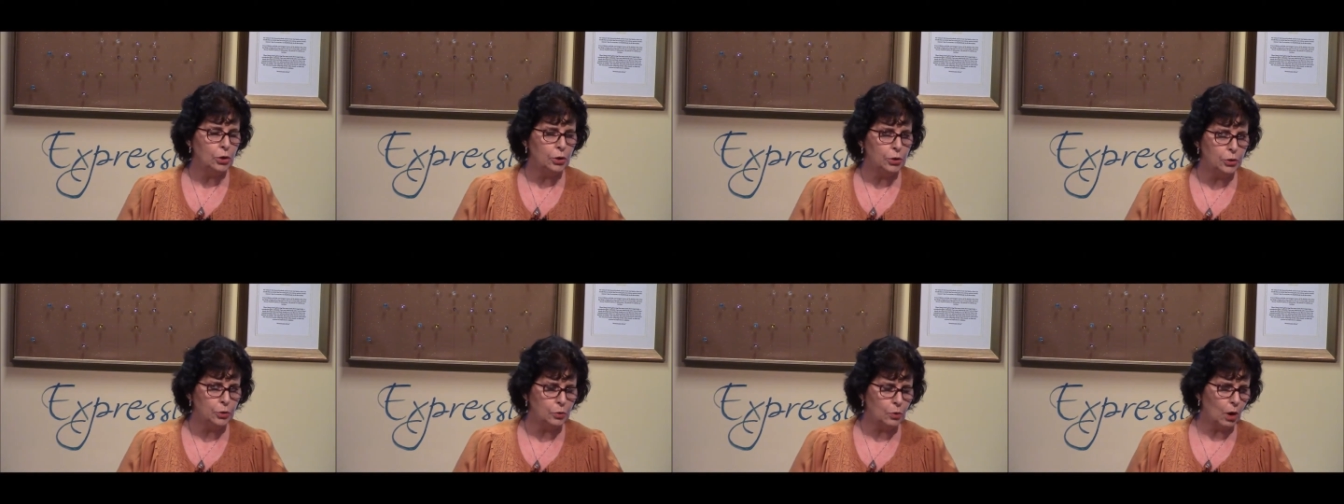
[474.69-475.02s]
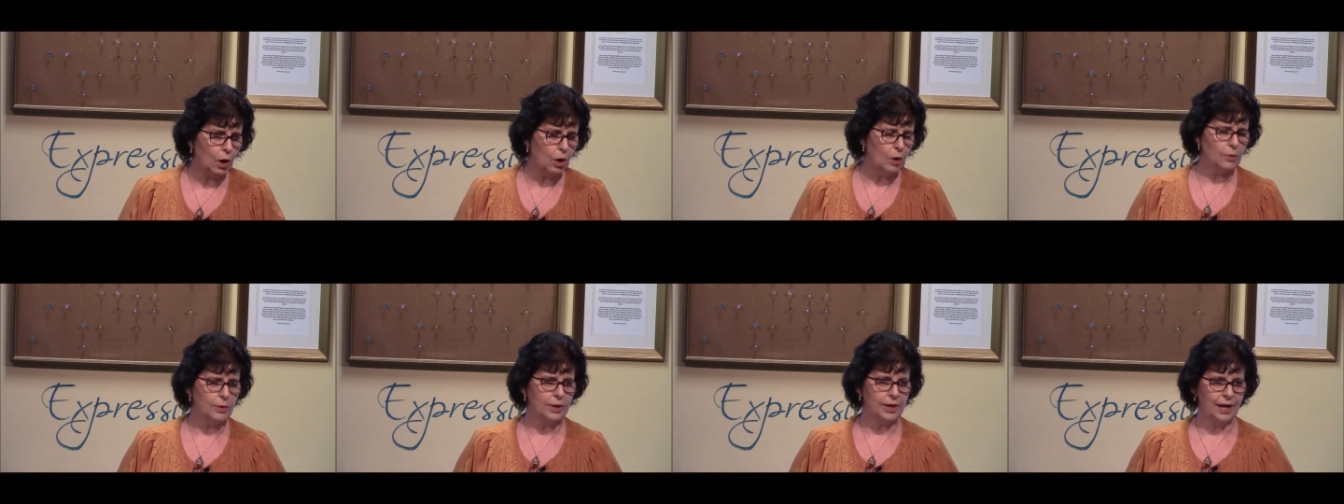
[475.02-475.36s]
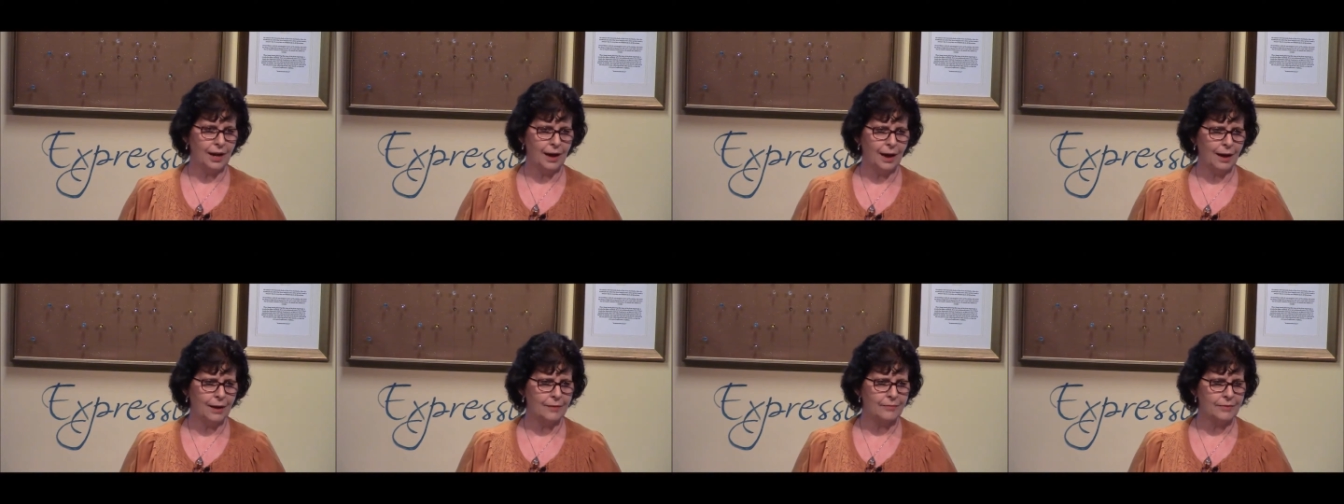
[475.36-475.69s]
You already
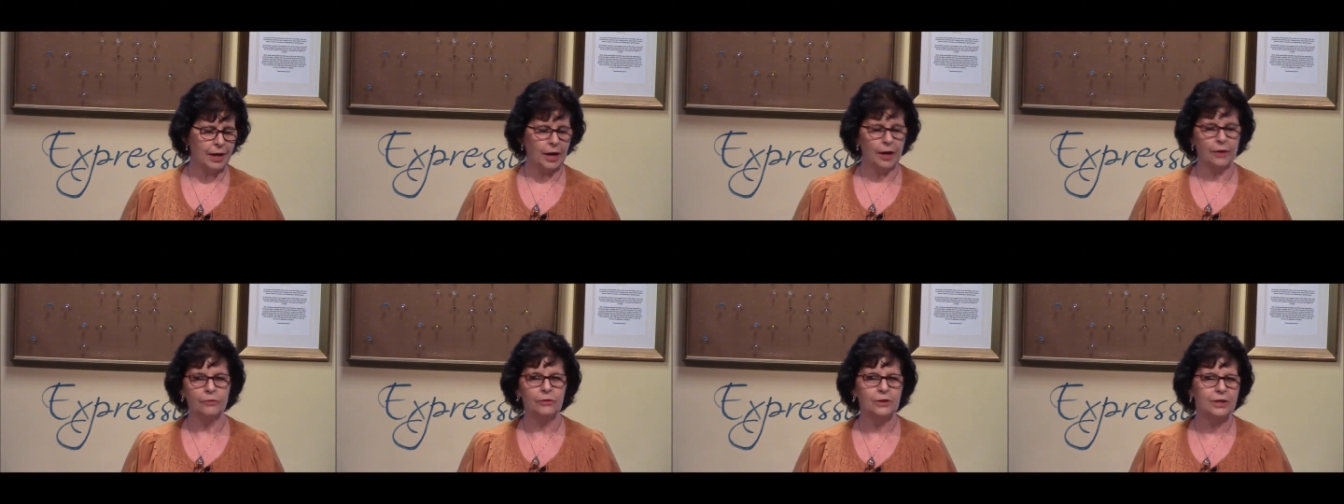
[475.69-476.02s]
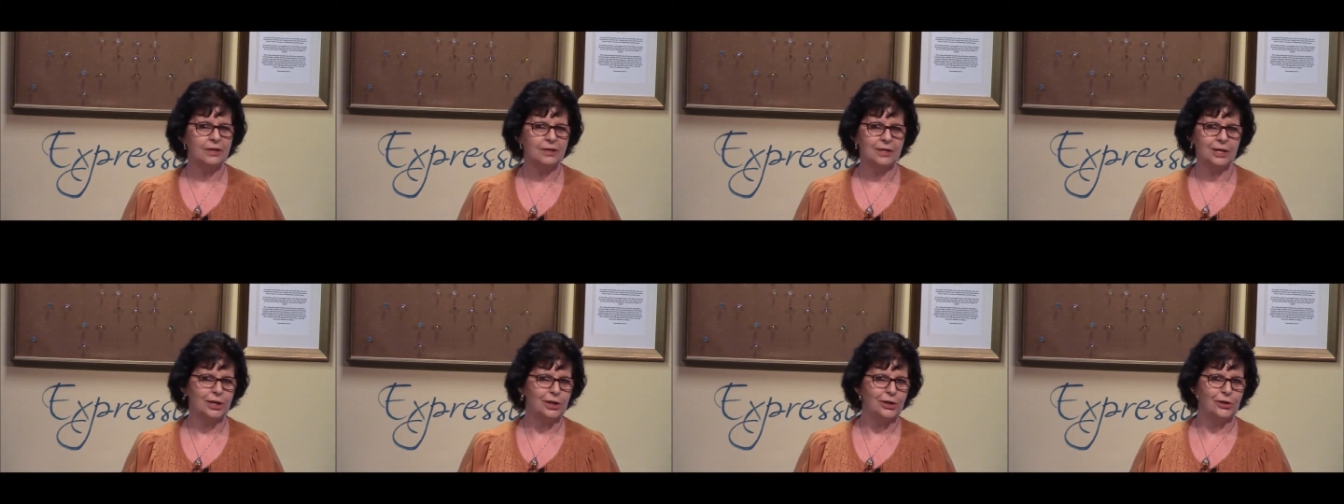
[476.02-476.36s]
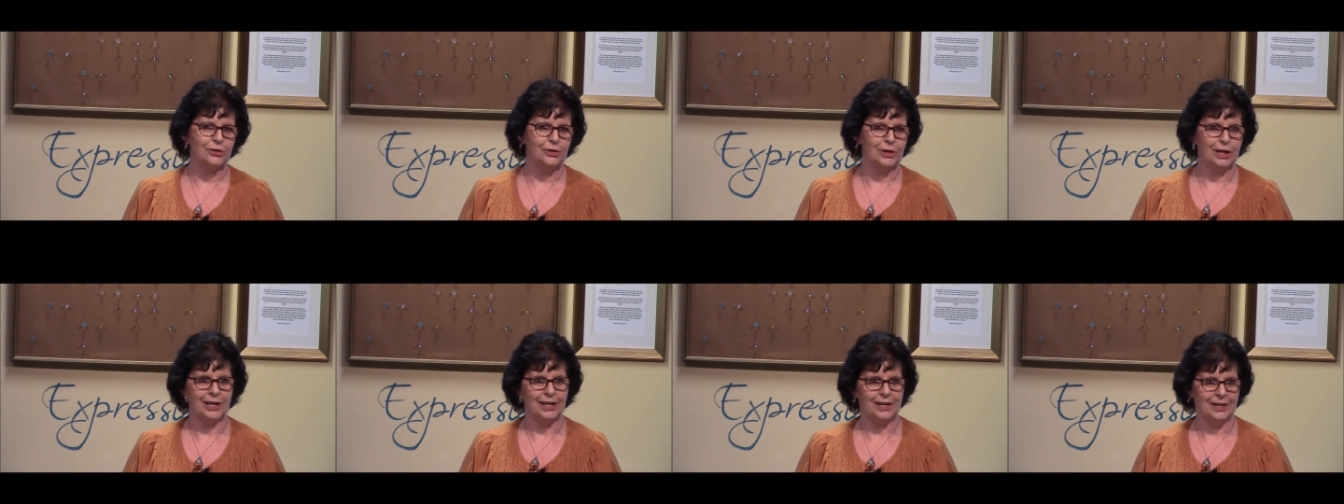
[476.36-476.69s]
have everything you
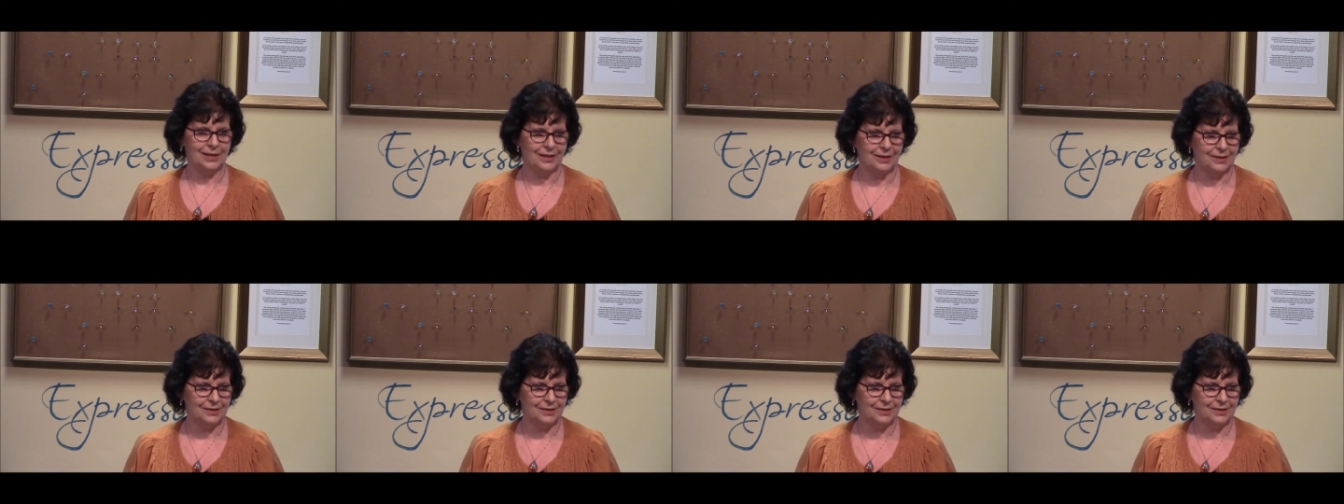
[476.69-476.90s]
need.